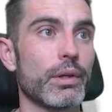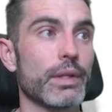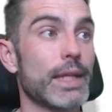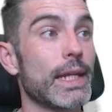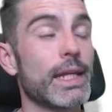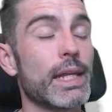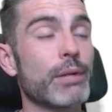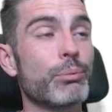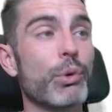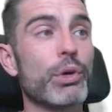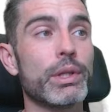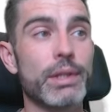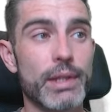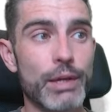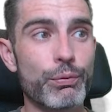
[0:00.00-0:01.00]
then at that
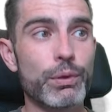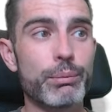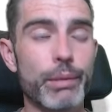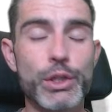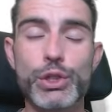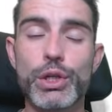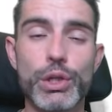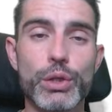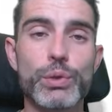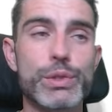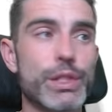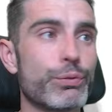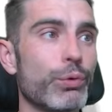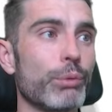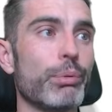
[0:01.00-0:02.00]
point, definitely make sure you use
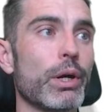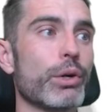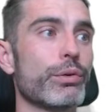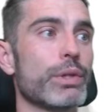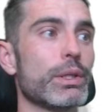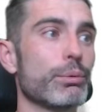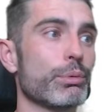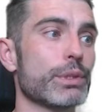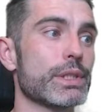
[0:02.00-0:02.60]
the full power of the input